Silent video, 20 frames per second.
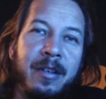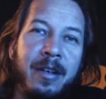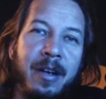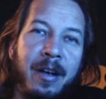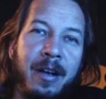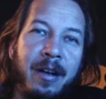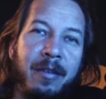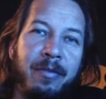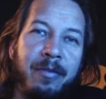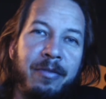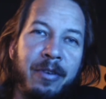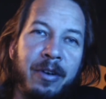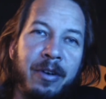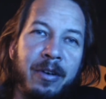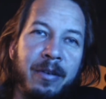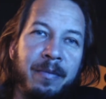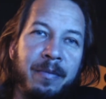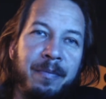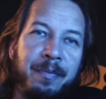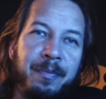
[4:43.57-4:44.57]
for
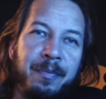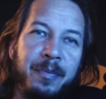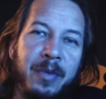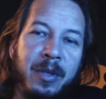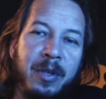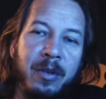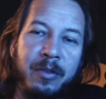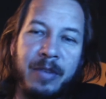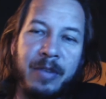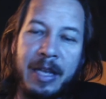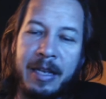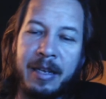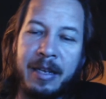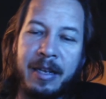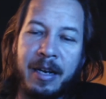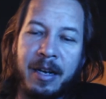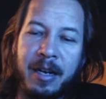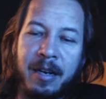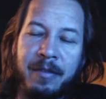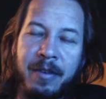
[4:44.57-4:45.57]
taking
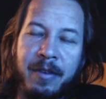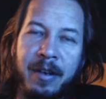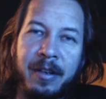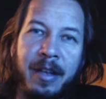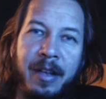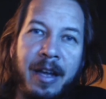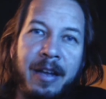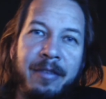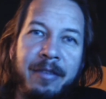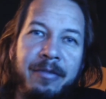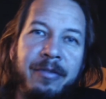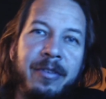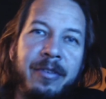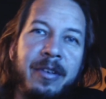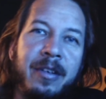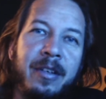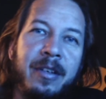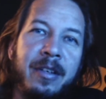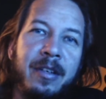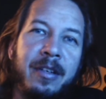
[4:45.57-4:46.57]
care of our life,
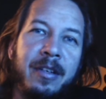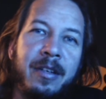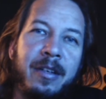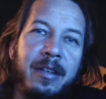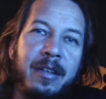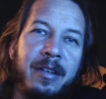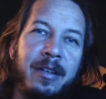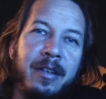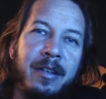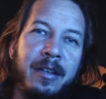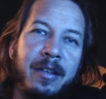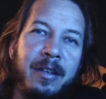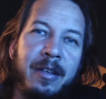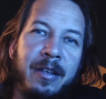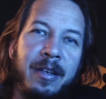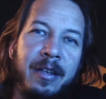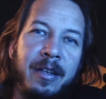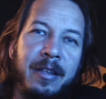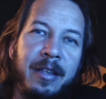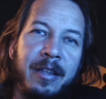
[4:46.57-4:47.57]

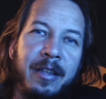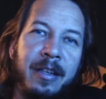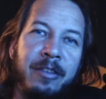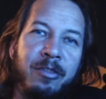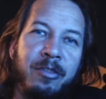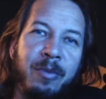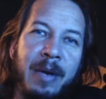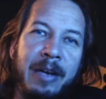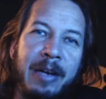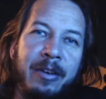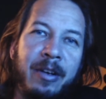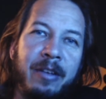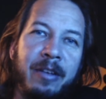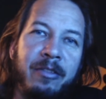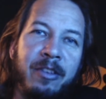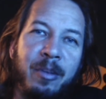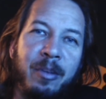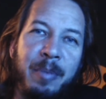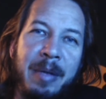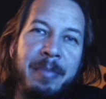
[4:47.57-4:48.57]
and the things around us
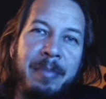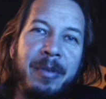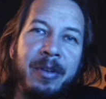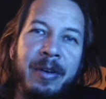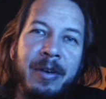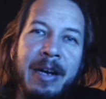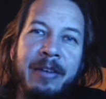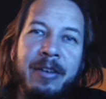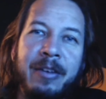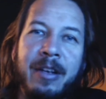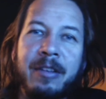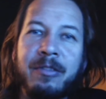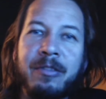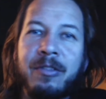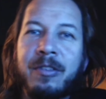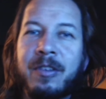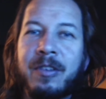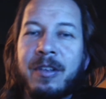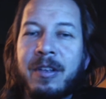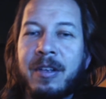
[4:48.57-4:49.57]
and the people around us.
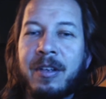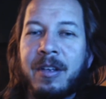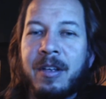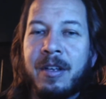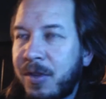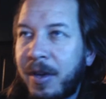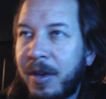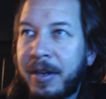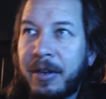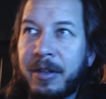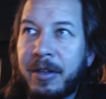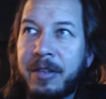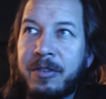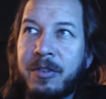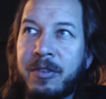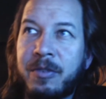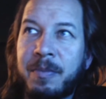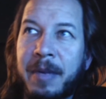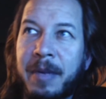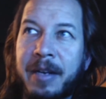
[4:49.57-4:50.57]
I know this
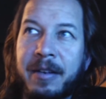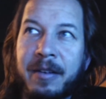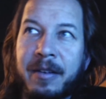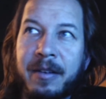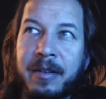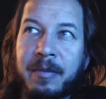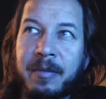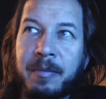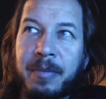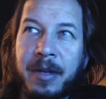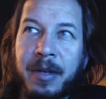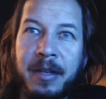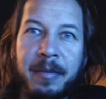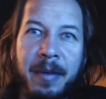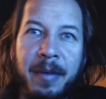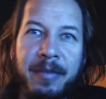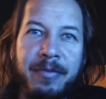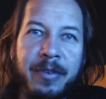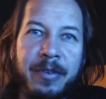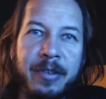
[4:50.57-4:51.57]
is probably my
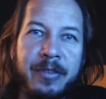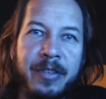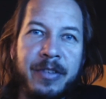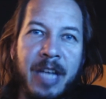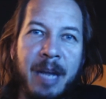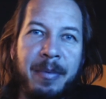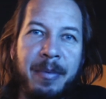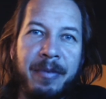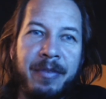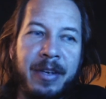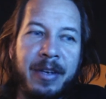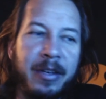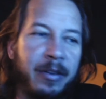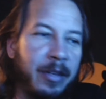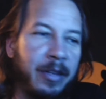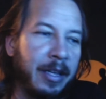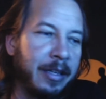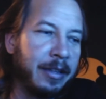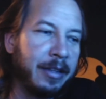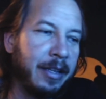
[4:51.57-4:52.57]
first type of video
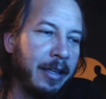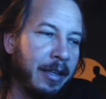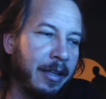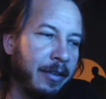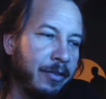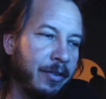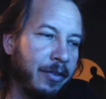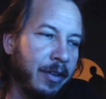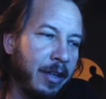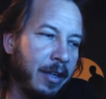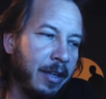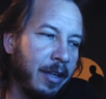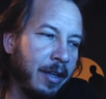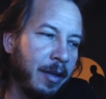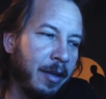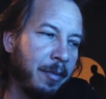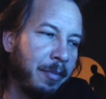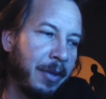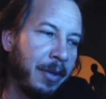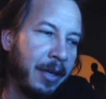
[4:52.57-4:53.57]
like this,
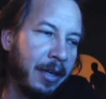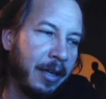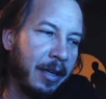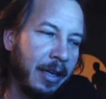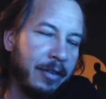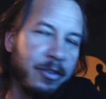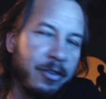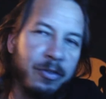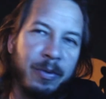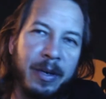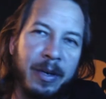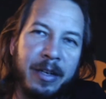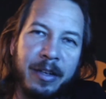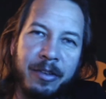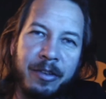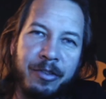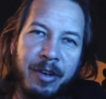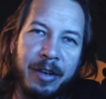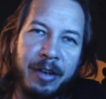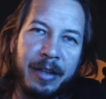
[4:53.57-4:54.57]
but I just wanted to
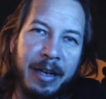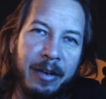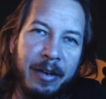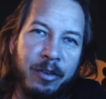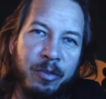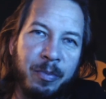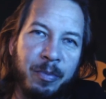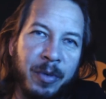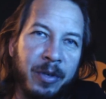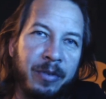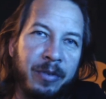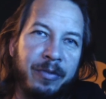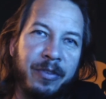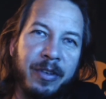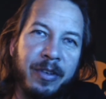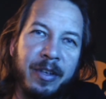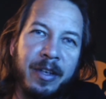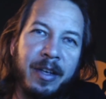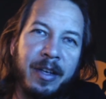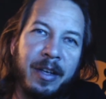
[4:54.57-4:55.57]
share that I was moved
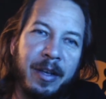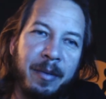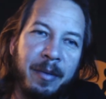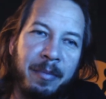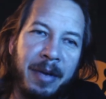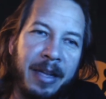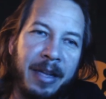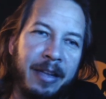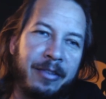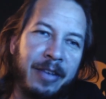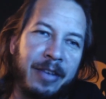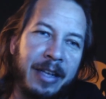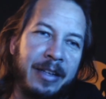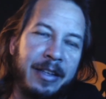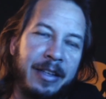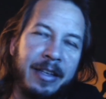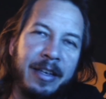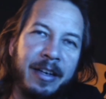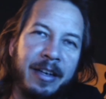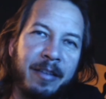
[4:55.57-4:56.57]
by this
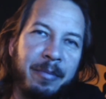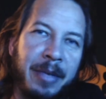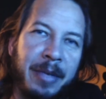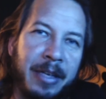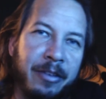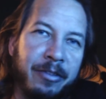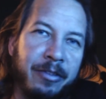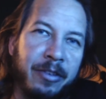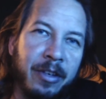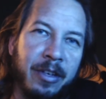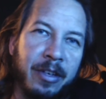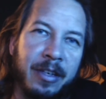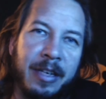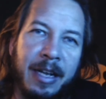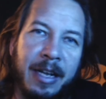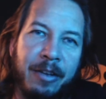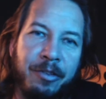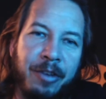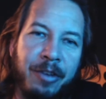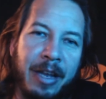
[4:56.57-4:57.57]
idea of being stirred and
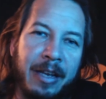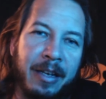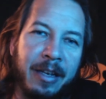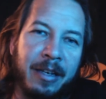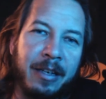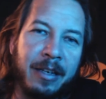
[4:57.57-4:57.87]
not shaken,